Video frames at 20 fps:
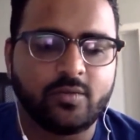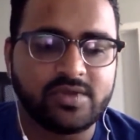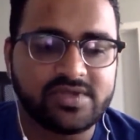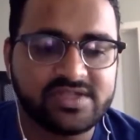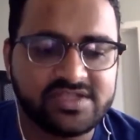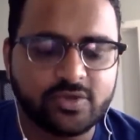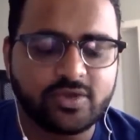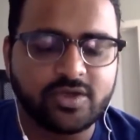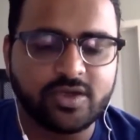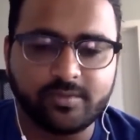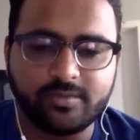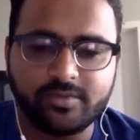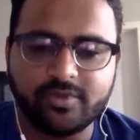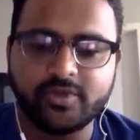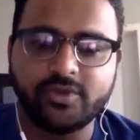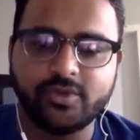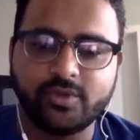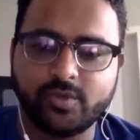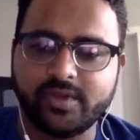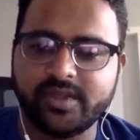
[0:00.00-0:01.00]
Once you come
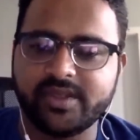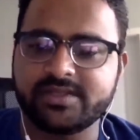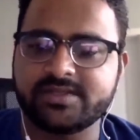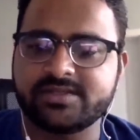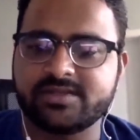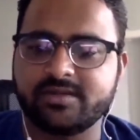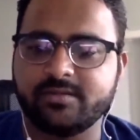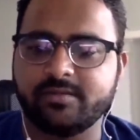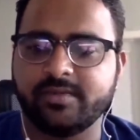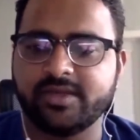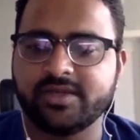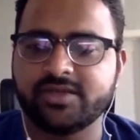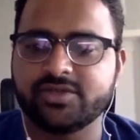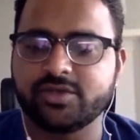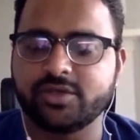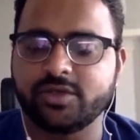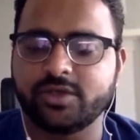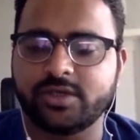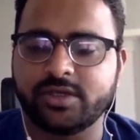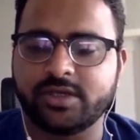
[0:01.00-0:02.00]
to US, make
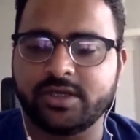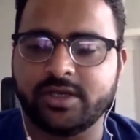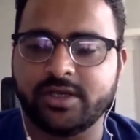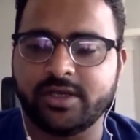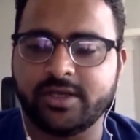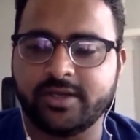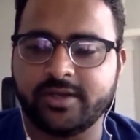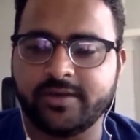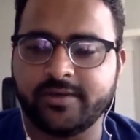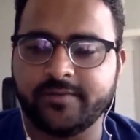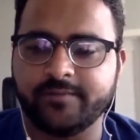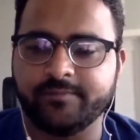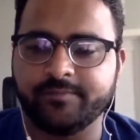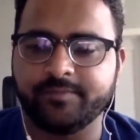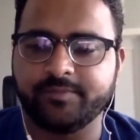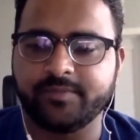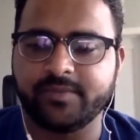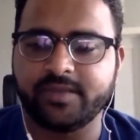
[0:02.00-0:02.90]
sure